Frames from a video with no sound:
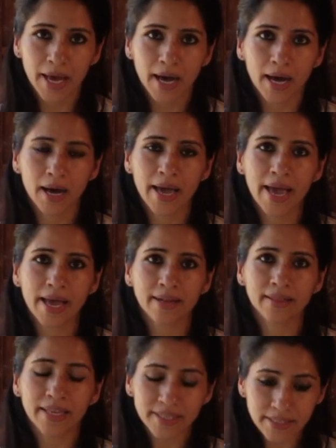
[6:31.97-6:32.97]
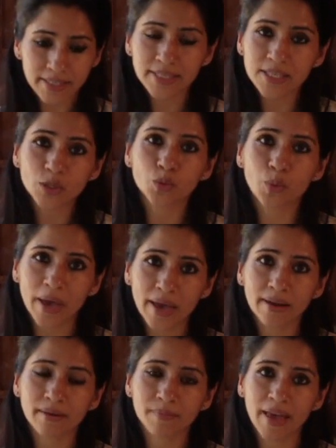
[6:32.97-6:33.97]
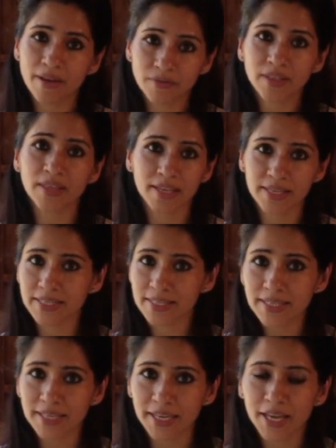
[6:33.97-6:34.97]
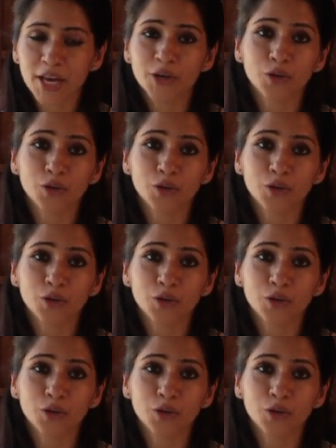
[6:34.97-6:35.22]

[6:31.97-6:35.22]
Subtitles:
and this is where everything is sitting.